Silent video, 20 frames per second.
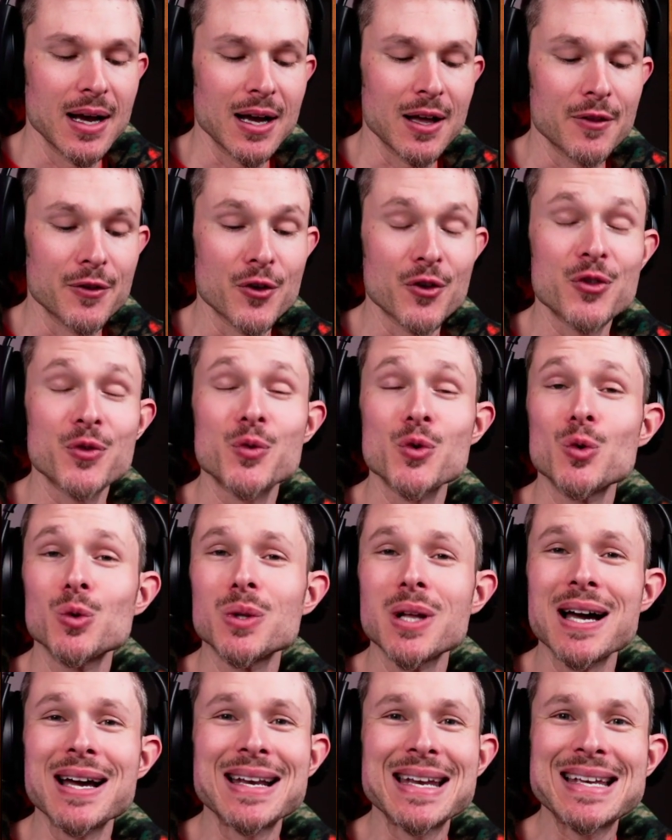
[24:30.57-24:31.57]
The through
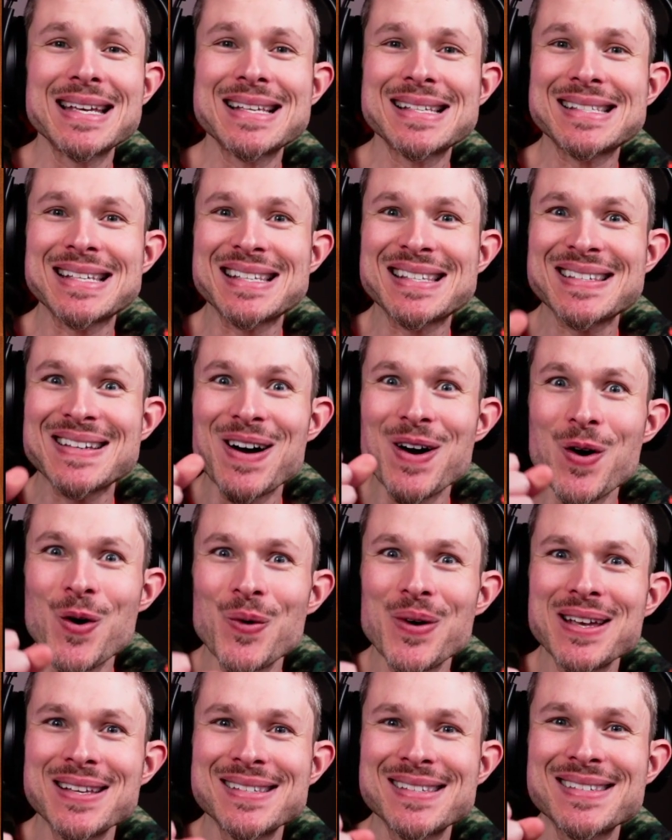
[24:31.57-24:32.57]
line is it's
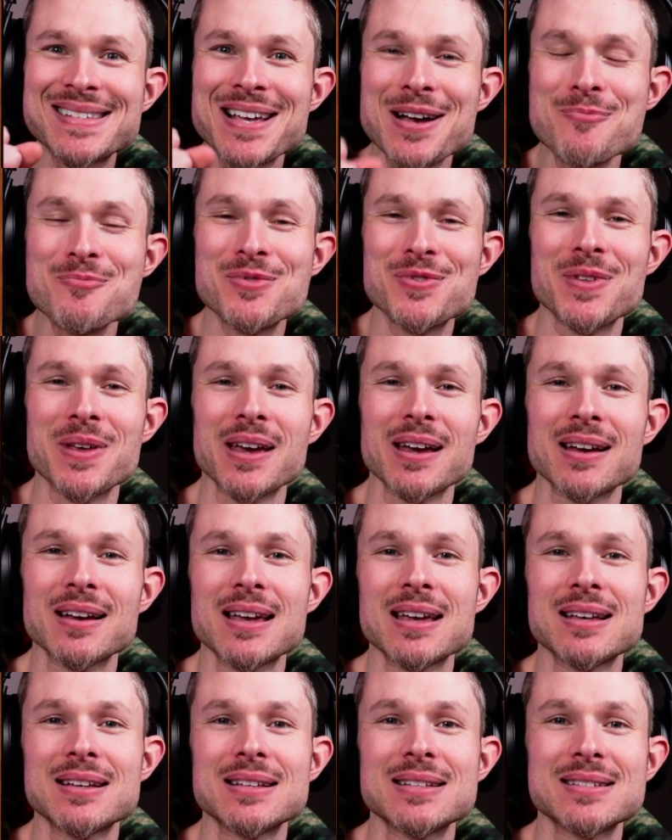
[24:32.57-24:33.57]
always something.
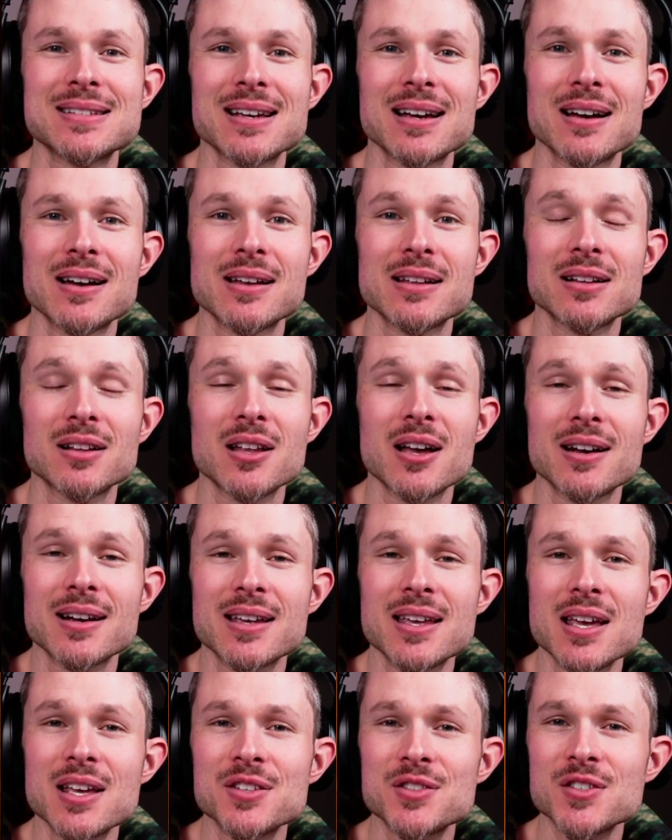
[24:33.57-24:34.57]
And in a lot of
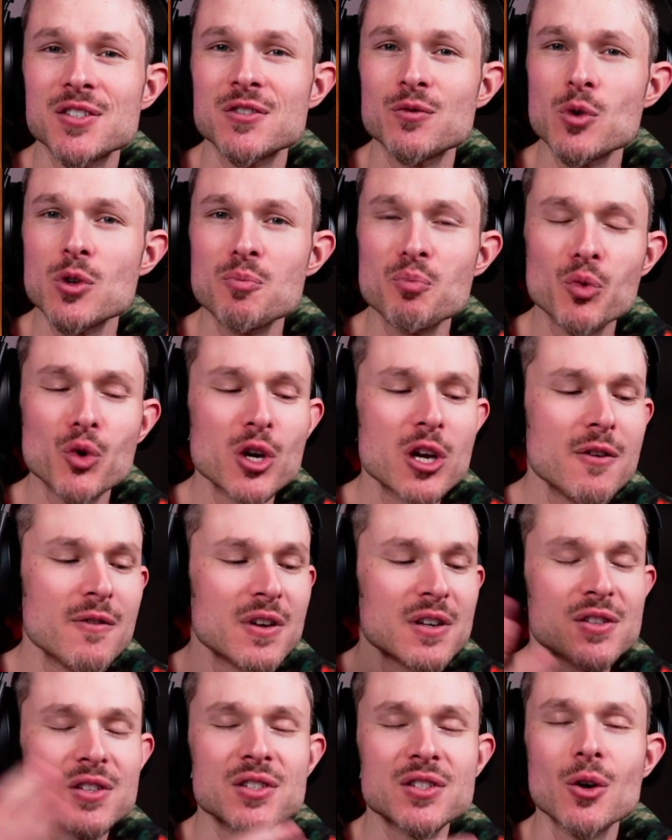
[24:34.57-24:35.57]
cases with
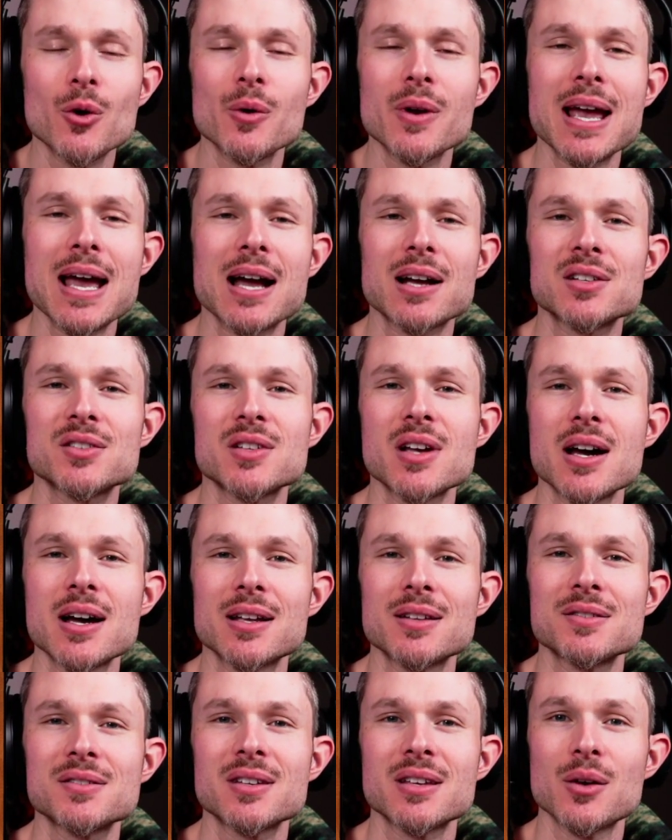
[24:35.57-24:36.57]
previous zodiac
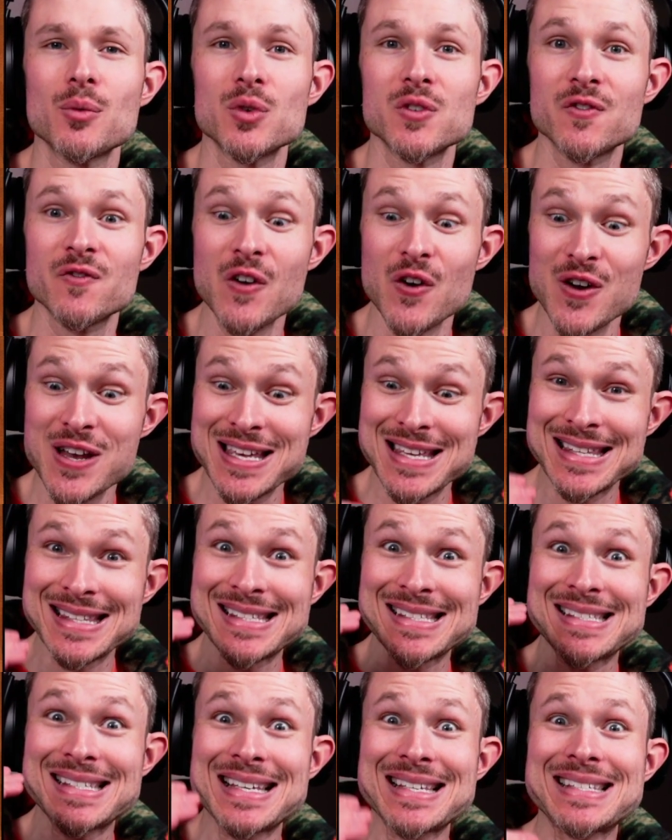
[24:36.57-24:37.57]
signs, it was very
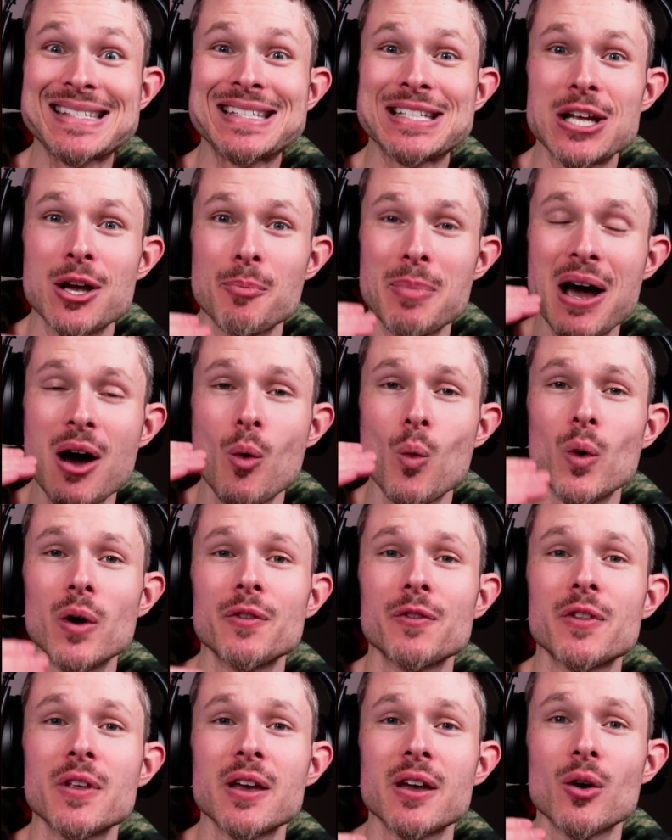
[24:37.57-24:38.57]
consistent about one
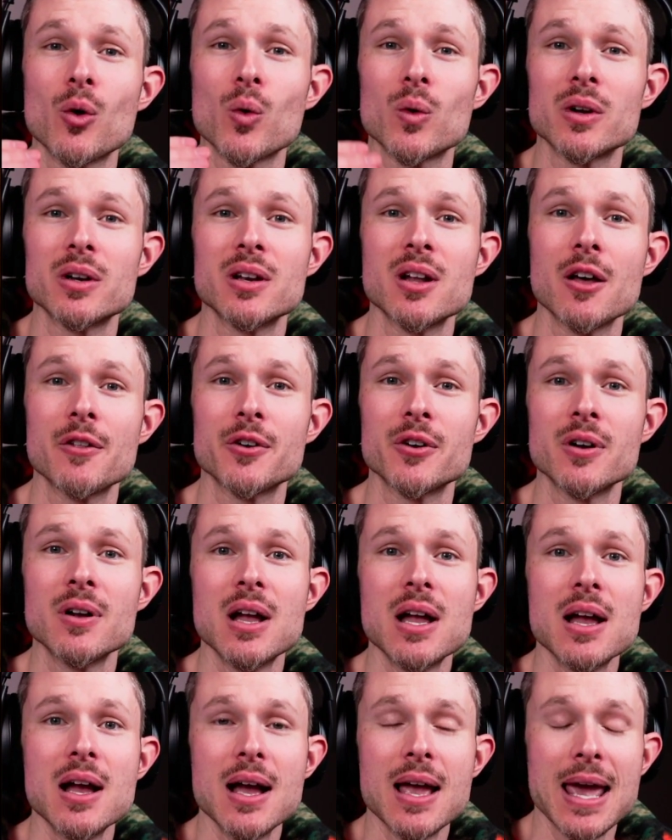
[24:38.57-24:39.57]
thing or another.
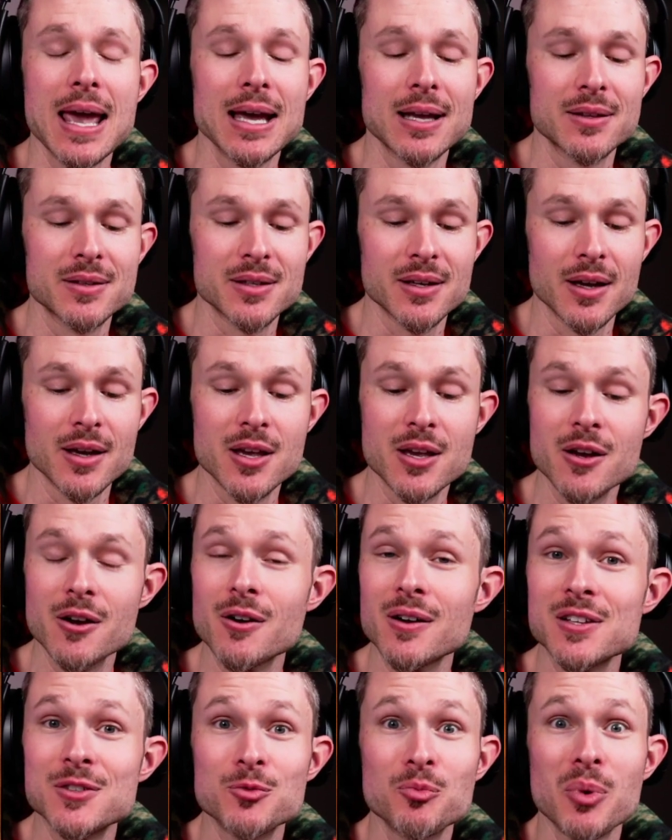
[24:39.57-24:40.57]
And here
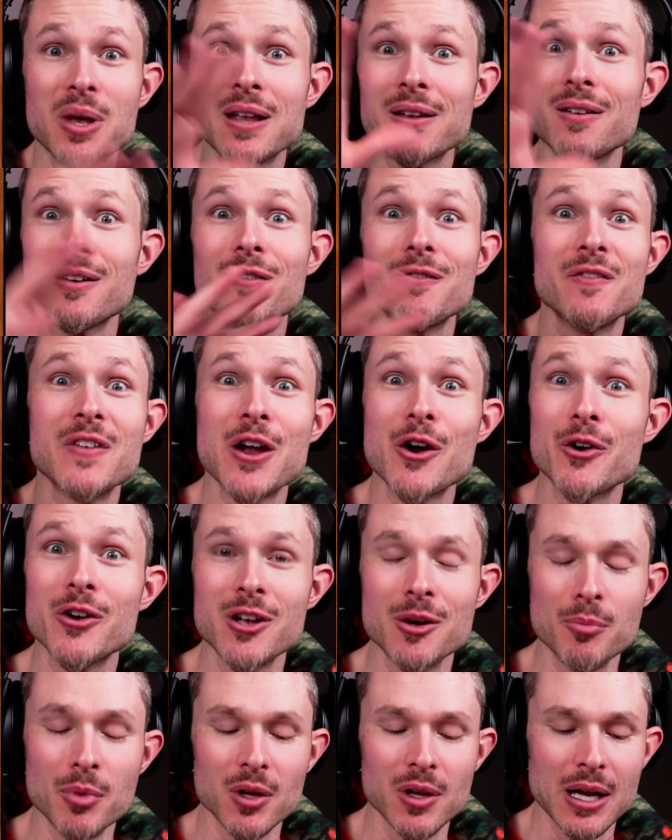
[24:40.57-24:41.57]
it's been
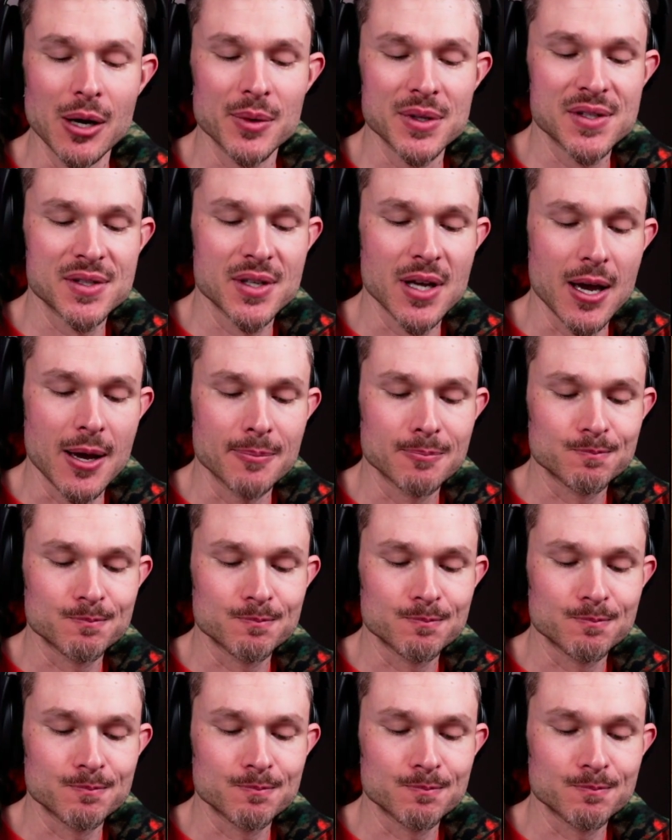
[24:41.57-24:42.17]
variable, I would say.